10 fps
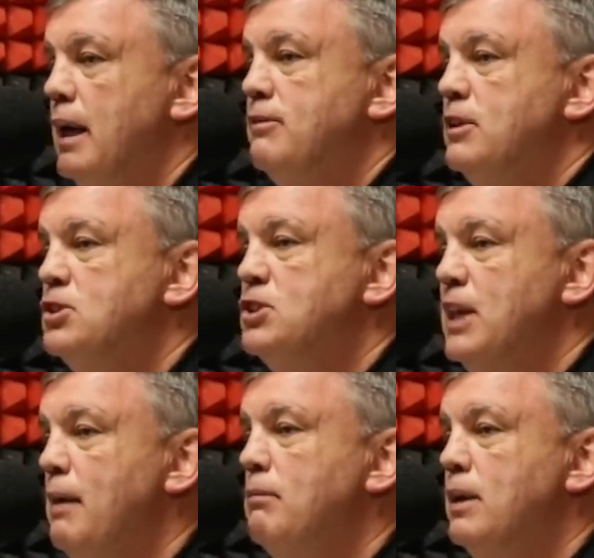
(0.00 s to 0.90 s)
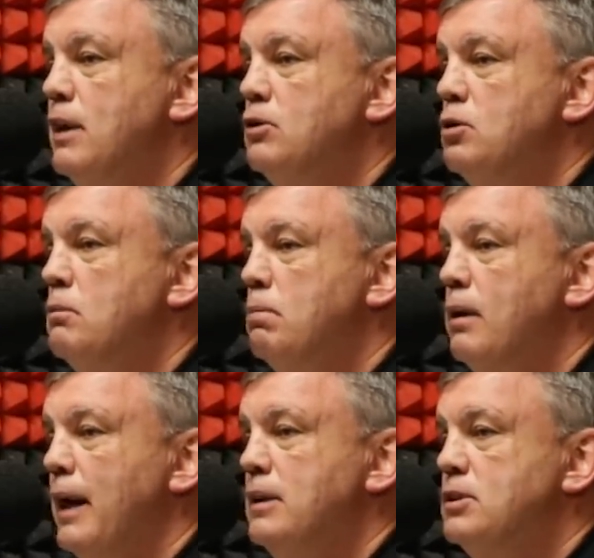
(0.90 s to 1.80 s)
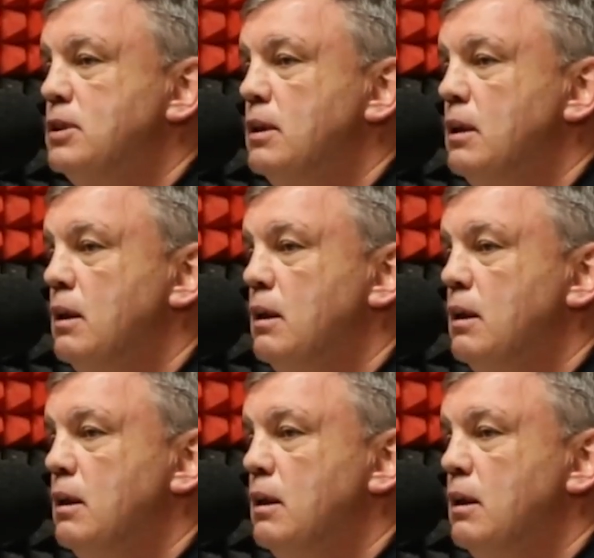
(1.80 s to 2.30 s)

If this same thing took place